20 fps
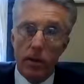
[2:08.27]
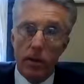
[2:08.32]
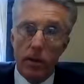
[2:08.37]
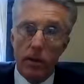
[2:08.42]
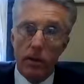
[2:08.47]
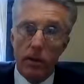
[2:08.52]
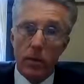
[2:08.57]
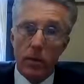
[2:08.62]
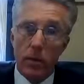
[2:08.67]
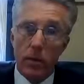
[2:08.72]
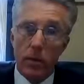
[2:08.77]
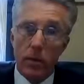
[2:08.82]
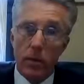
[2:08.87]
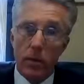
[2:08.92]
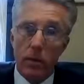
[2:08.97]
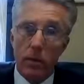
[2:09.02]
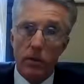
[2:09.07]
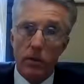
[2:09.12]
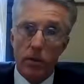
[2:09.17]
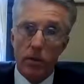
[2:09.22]
in which case
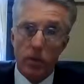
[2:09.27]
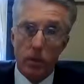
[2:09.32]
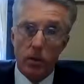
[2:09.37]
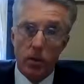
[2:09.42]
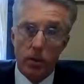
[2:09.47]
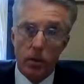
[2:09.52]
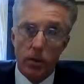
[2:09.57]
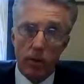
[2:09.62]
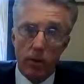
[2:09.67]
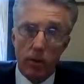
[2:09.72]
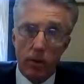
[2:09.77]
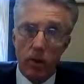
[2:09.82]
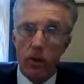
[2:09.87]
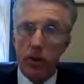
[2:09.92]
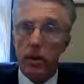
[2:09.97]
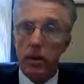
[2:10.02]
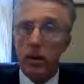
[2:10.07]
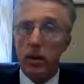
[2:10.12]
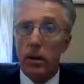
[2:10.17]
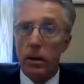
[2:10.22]
everyone can move on
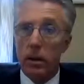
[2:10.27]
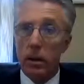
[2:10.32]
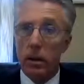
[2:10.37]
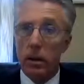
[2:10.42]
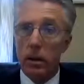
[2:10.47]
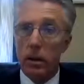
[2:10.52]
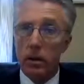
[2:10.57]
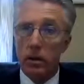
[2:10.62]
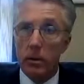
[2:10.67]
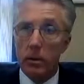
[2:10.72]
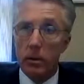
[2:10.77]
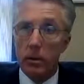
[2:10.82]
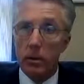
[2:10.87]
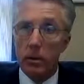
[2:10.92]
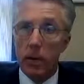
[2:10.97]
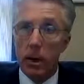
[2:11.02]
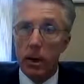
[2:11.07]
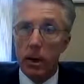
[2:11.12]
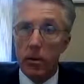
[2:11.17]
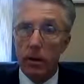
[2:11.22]
with their
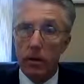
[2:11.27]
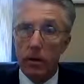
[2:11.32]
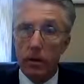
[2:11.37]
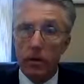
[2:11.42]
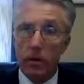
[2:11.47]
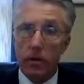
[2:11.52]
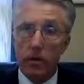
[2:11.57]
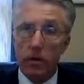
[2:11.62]
lives.